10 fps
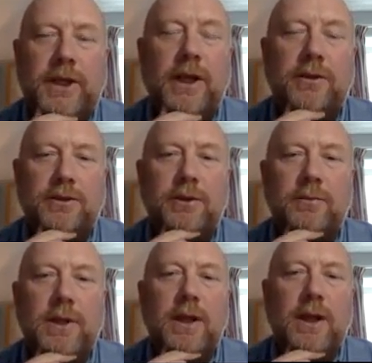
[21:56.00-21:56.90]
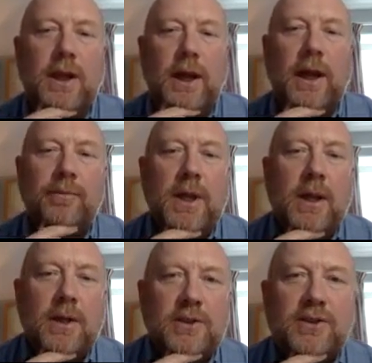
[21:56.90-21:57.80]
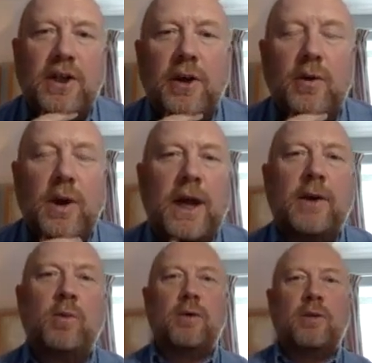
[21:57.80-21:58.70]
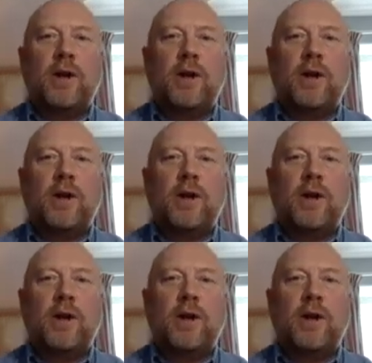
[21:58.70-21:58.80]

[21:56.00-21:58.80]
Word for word: Yeah, sure. Um, so uh, what